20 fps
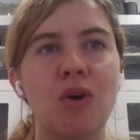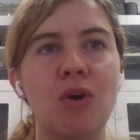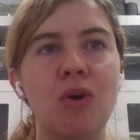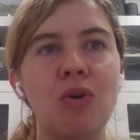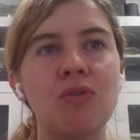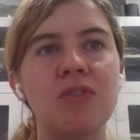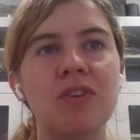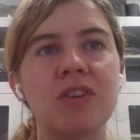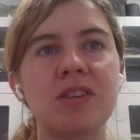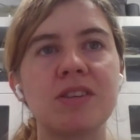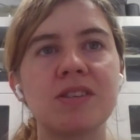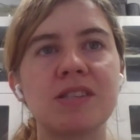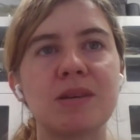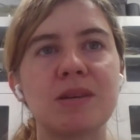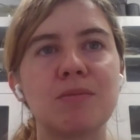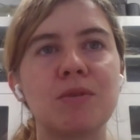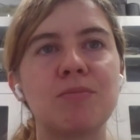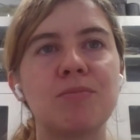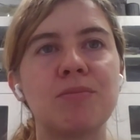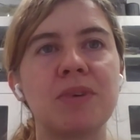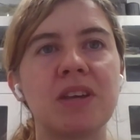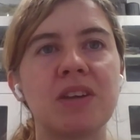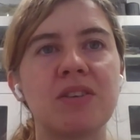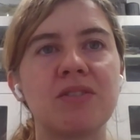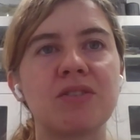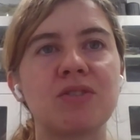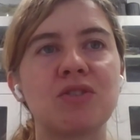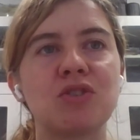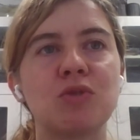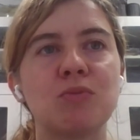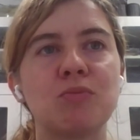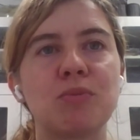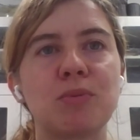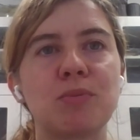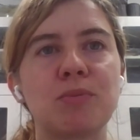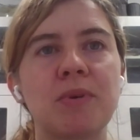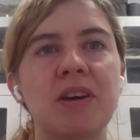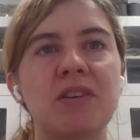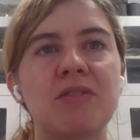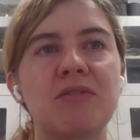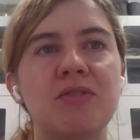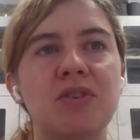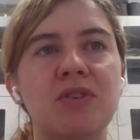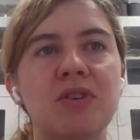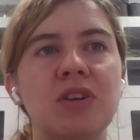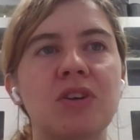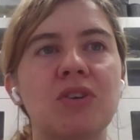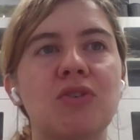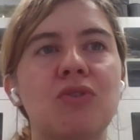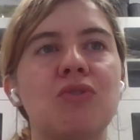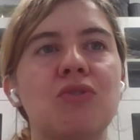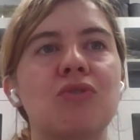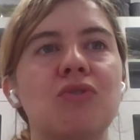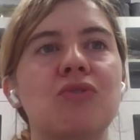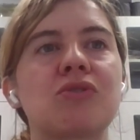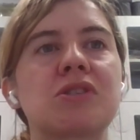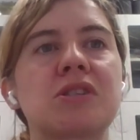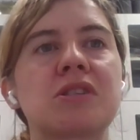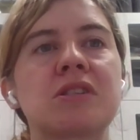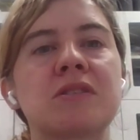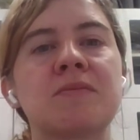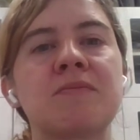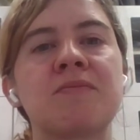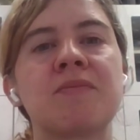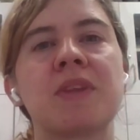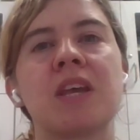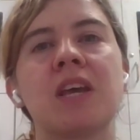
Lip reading: over the summer period to prepare for the course?